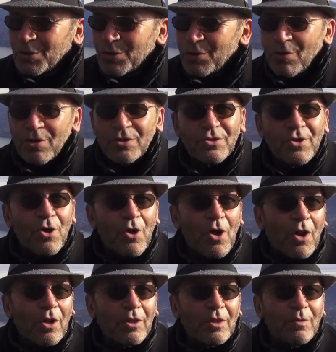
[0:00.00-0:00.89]

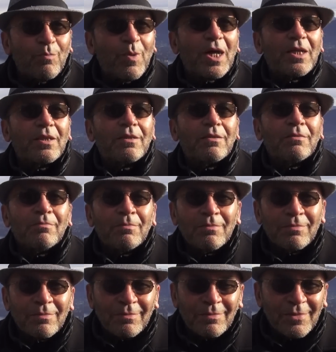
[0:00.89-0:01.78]
result, but
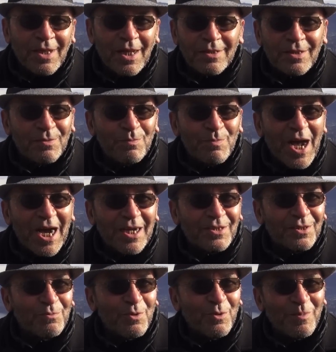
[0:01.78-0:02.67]
that's the
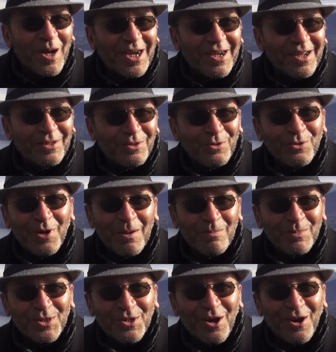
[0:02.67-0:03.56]
maximum I can do.
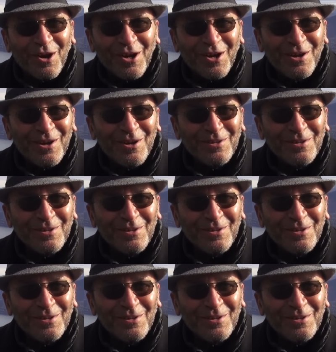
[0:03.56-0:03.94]
I'm sorry,